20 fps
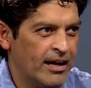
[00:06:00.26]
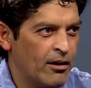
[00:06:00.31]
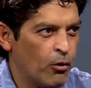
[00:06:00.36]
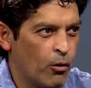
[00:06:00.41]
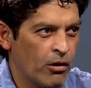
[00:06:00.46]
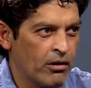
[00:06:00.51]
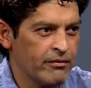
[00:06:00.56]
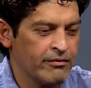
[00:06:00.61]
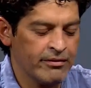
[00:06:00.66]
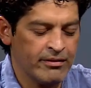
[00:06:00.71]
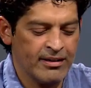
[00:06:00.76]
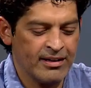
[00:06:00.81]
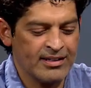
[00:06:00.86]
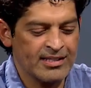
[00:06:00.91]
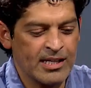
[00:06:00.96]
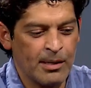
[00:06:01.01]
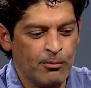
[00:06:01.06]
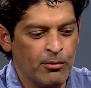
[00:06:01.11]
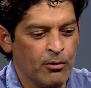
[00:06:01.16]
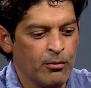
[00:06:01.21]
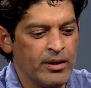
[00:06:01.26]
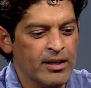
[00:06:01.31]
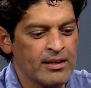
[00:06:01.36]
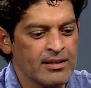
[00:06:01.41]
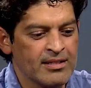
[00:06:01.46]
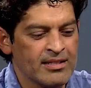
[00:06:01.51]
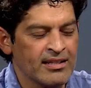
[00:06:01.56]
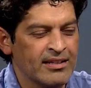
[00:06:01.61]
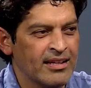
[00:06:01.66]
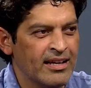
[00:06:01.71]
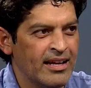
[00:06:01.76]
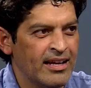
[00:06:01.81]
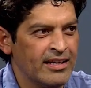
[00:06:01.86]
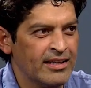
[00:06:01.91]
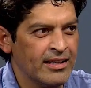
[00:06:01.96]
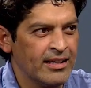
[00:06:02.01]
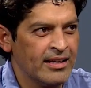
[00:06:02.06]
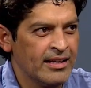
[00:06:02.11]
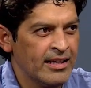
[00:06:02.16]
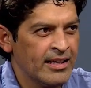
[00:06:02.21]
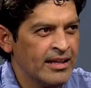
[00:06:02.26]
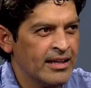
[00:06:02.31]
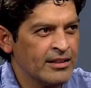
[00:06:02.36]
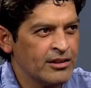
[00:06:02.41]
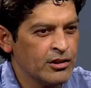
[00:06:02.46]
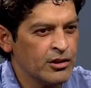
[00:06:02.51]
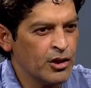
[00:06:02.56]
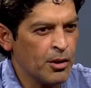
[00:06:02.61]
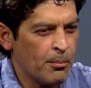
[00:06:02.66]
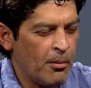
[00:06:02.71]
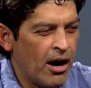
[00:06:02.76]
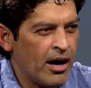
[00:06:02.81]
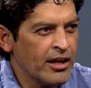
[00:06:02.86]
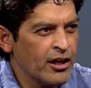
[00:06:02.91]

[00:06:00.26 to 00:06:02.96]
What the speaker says: or for the next couple of weeks, and then your body